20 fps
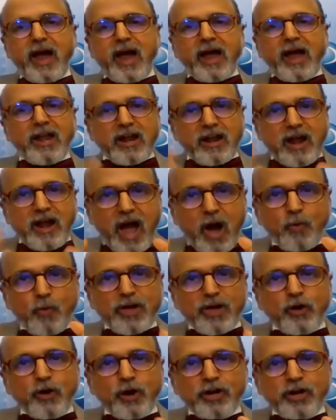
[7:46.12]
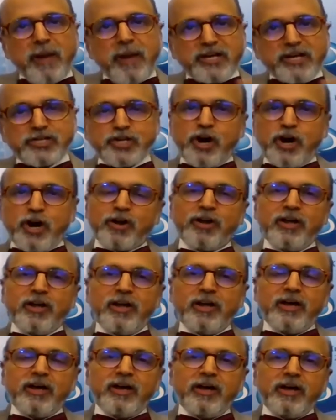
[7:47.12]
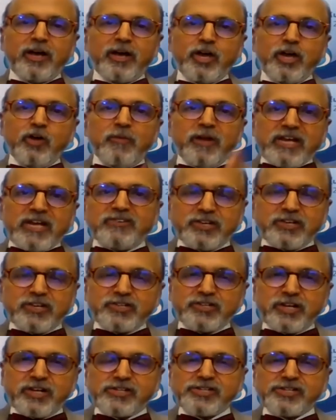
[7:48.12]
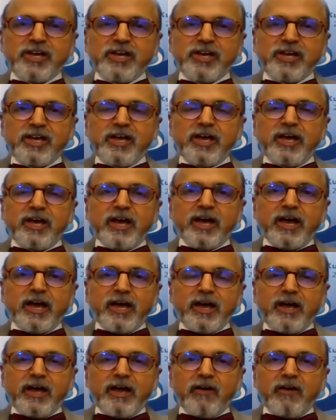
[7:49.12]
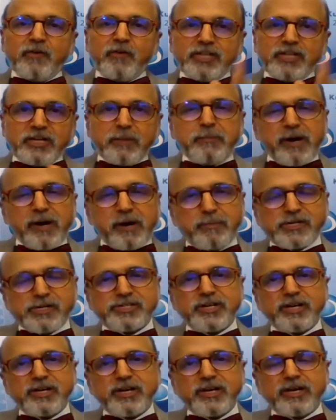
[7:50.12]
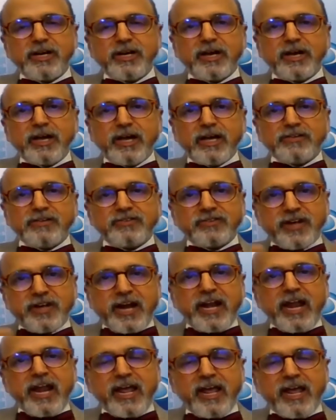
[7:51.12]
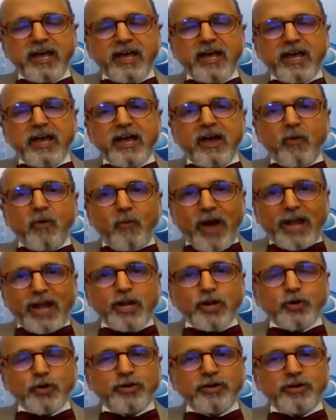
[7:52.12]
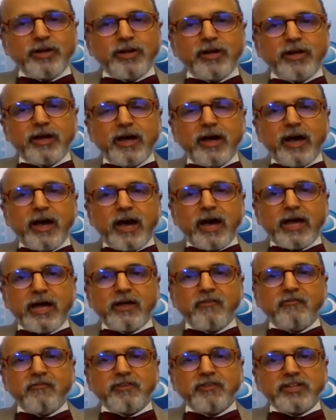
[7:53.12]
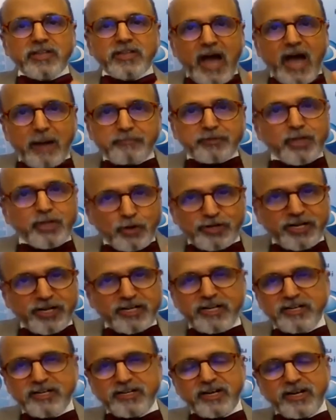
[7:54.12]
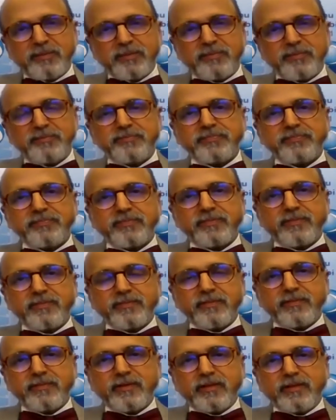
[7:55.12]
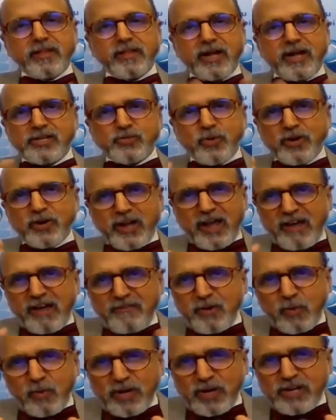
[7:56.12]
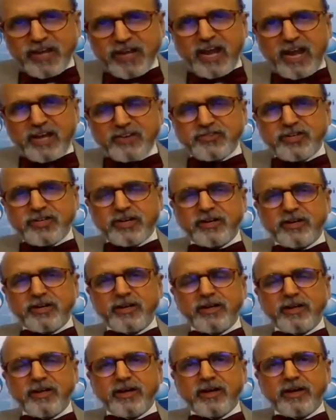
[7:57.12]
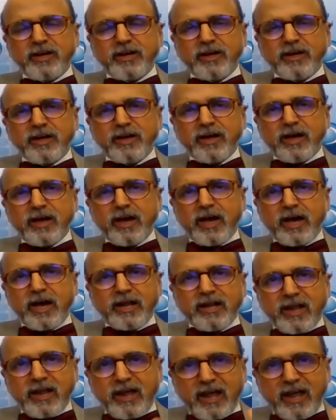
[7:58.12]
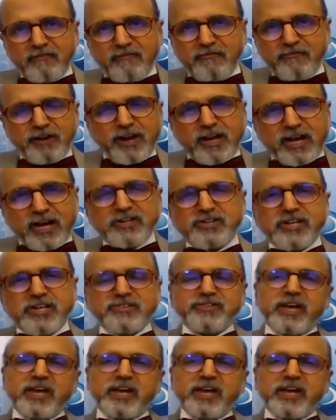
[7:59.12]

And how we are going to make sure human existence with a purpose is getting valued with absolute dignity. And that's what everyone is engaged in, and every country is